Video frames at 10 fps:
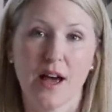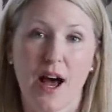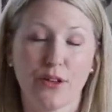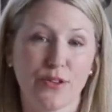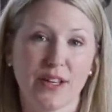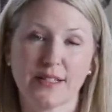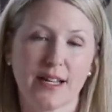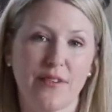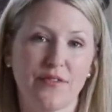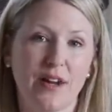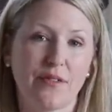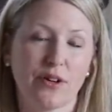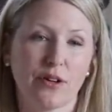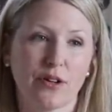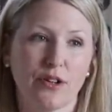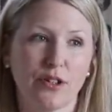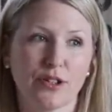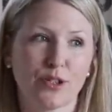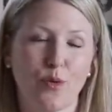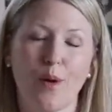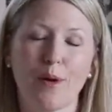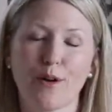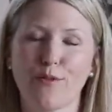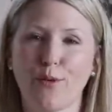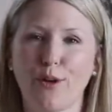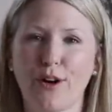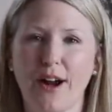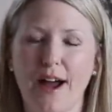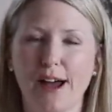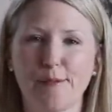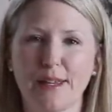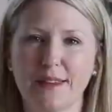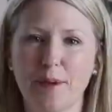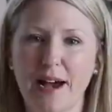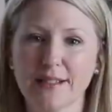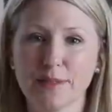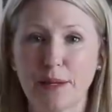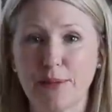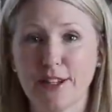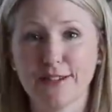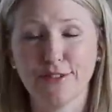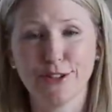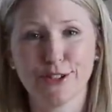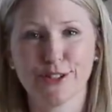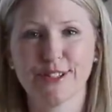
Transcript: other things that I've never looked to Walmart for um, in the past, maybe in the future.